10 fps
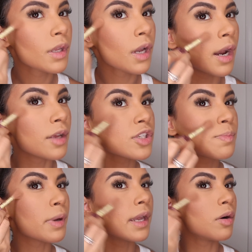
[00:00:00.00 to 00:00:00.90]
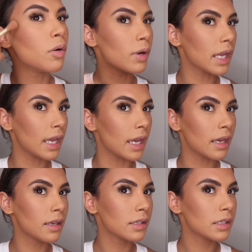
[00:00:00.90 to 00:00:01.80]
And I just put it all
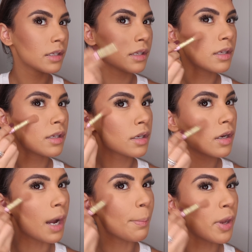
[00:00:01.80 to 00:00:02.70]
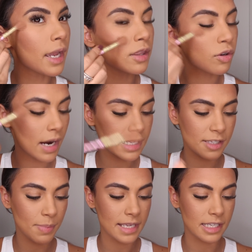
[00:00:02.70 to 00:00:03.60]
here. I put it in the
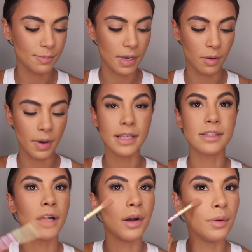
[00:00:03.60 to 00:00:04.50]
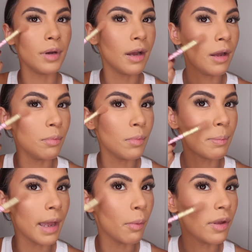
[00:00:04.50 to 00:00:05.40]
craziest places, by the way, so
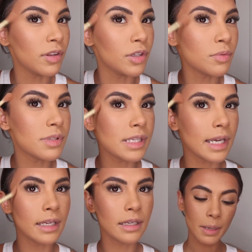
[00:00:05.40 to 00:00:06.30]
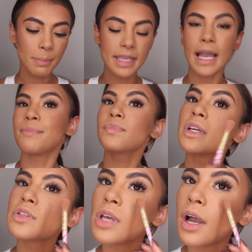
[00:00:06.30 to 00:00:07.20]
bear with and you will see. But yeah,
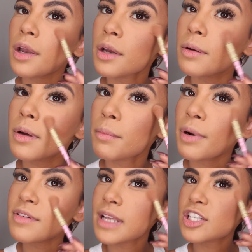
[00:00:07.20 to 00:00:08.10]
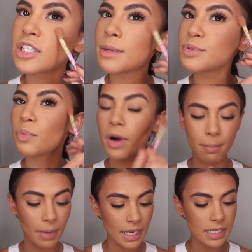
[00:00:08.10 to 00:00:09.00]
so Rosé ships were
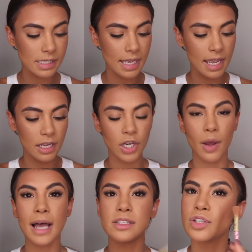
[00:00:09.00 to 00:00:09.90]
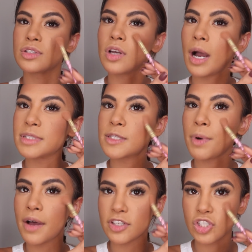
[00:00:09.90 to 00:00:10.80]
amazing. You know, I had a good time
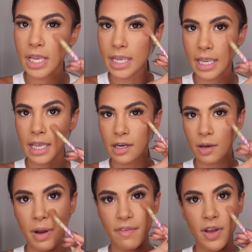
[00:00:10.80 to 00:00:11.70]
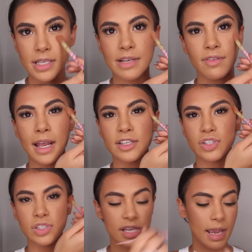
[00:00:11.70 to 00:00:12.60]
despite the cheating first ever
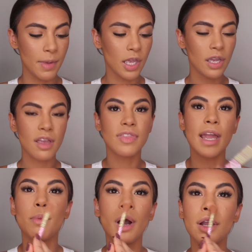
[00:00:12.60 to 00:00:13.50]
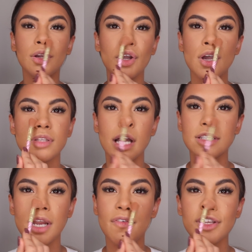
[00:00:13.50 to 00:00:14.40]
relationship. They were good. I
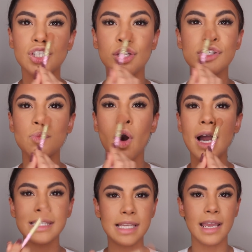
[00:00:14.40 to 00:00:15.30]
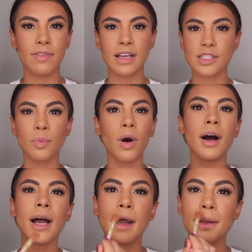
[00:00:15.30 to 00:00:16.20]
don't know if I choose wisely and that's
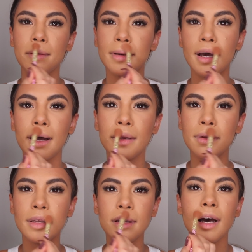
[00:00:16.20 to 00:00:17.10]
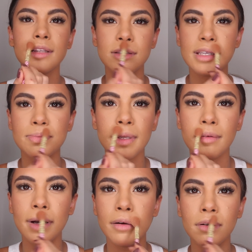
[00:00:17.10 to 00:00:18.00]
why, I don't know. I do this, by the
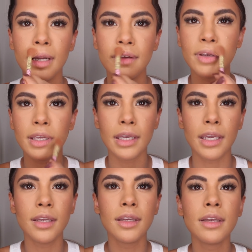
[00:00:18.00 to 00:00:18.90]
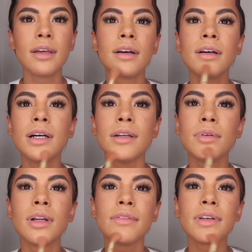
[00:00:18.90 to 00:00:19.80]
way, all over here and
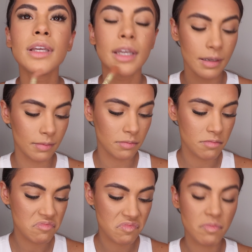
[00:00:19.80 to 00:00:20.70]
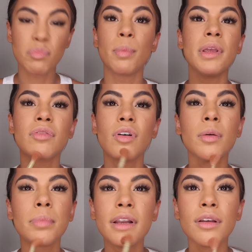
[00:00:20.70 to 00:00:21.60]
all over here. Probably
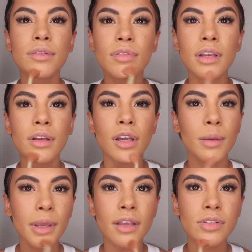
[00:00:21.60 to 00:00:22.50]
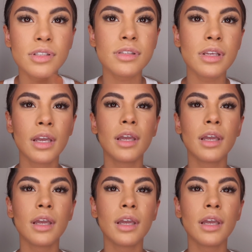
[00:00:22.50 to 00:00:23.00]
wrong, but it looks really good in pictures.